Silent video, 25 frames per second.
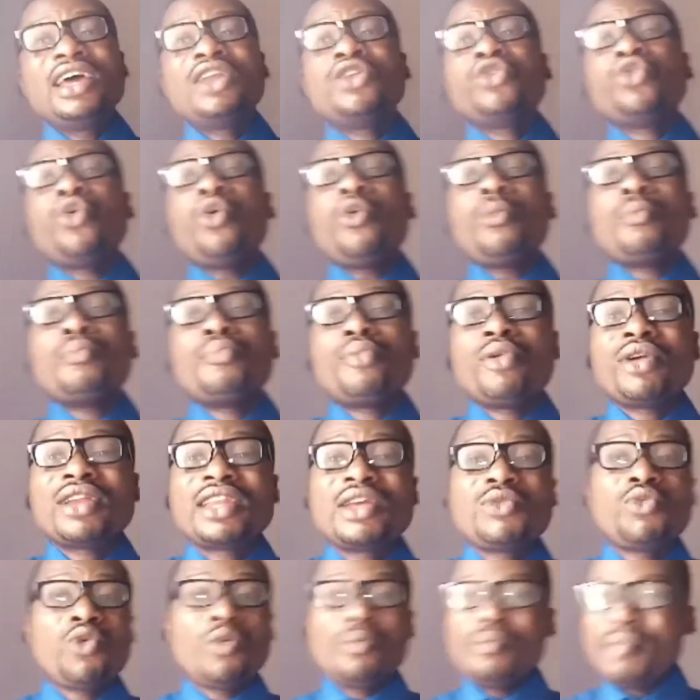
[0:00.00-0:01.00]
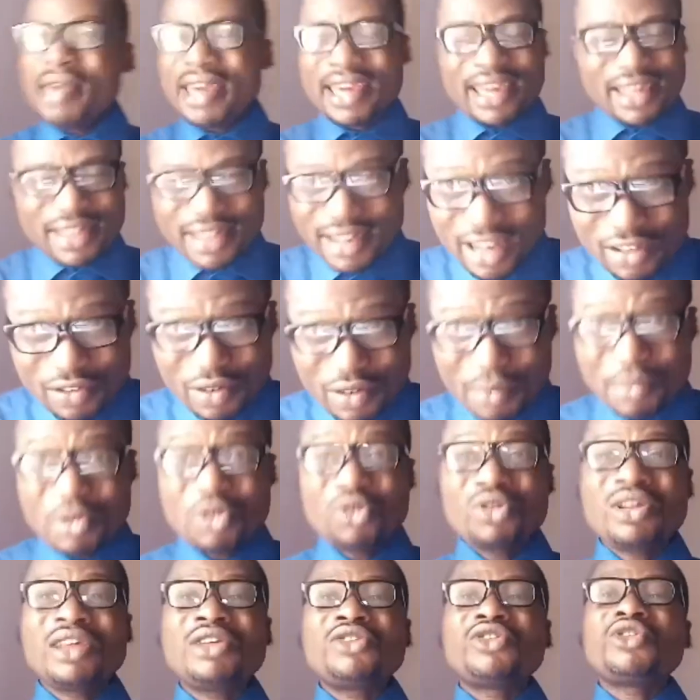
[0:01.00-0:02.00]
nobody will make it in this family.
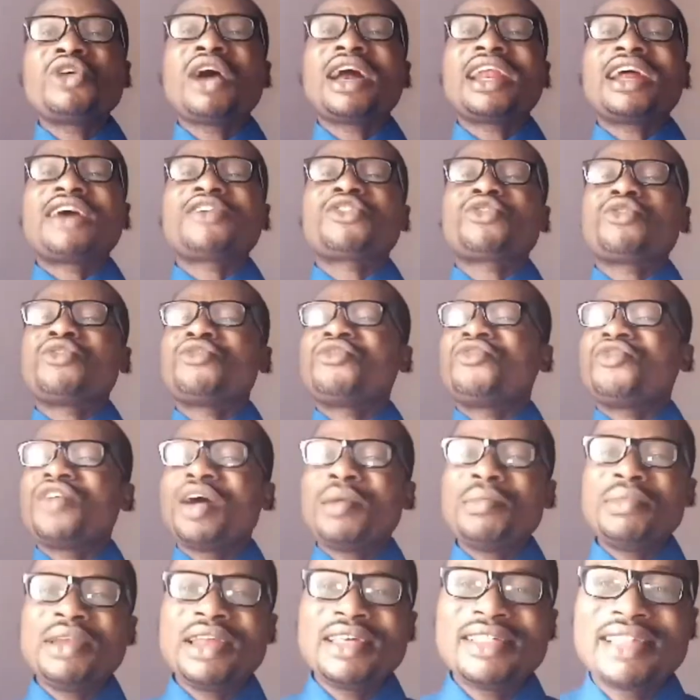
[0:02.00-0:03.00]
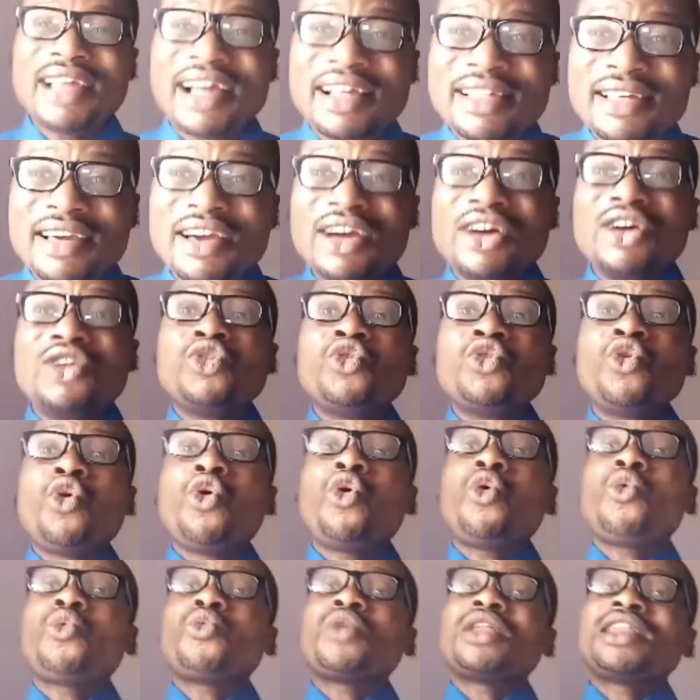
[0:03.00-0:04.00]
There are some families that
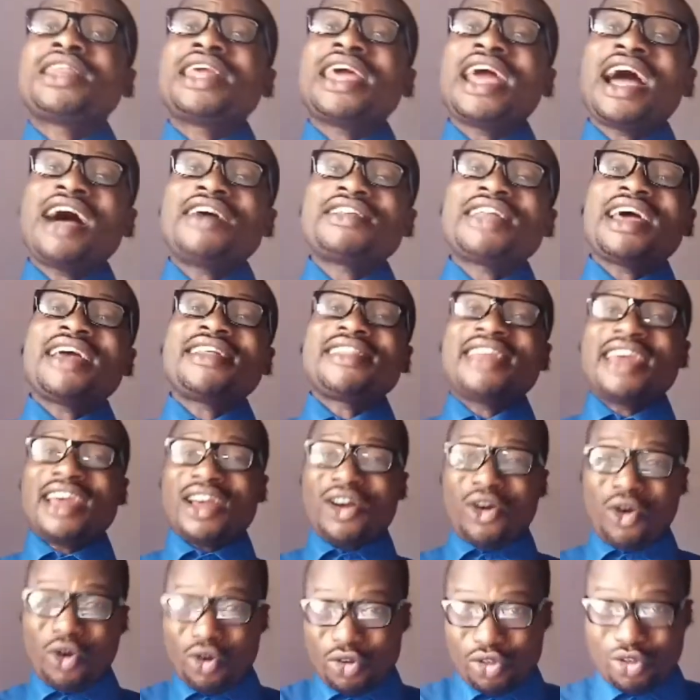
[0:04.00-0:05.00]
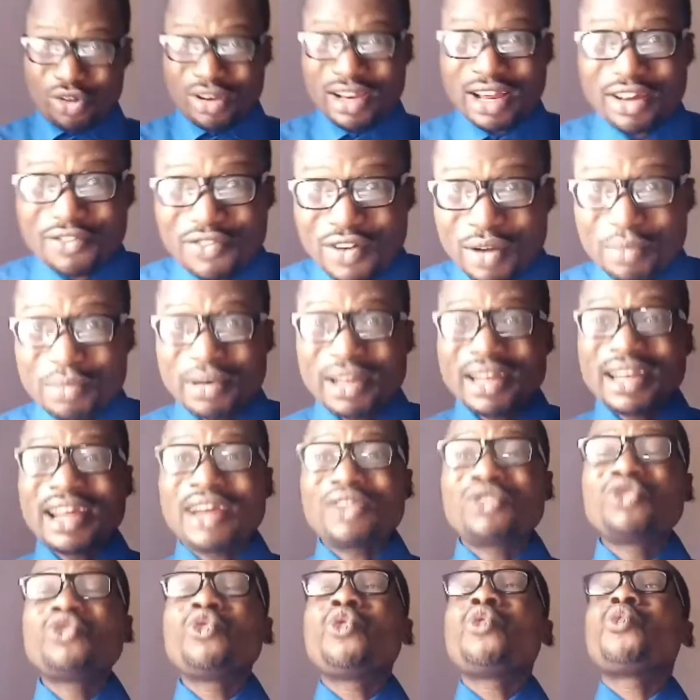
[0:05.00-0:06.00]
know there is a curse on that family
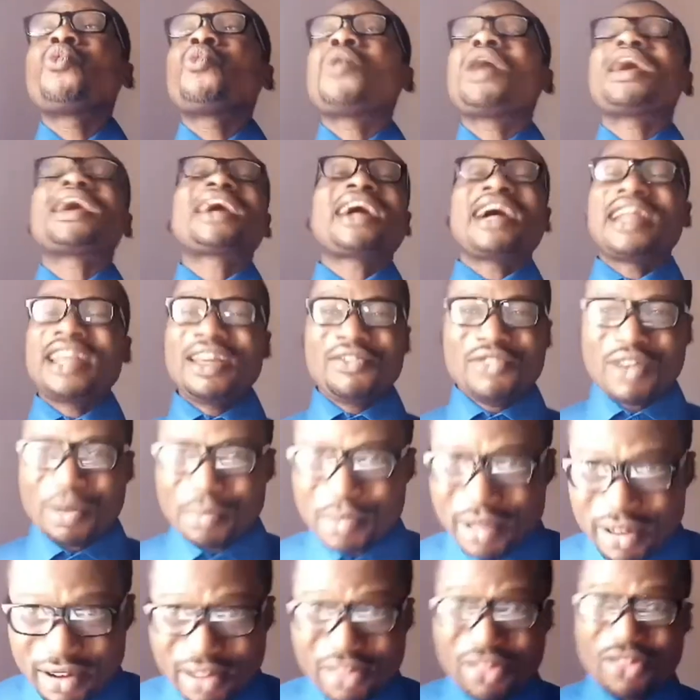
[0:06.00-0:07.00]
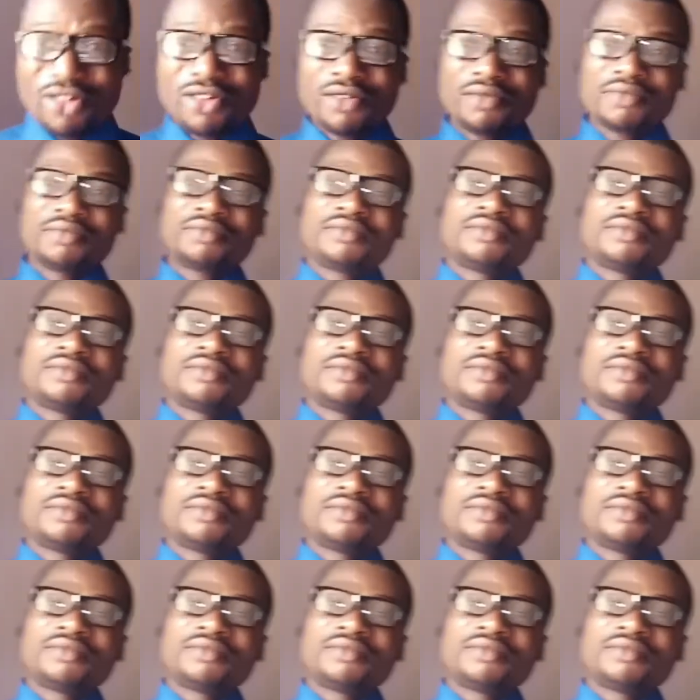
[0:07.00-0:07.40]
that no one can ever be rich.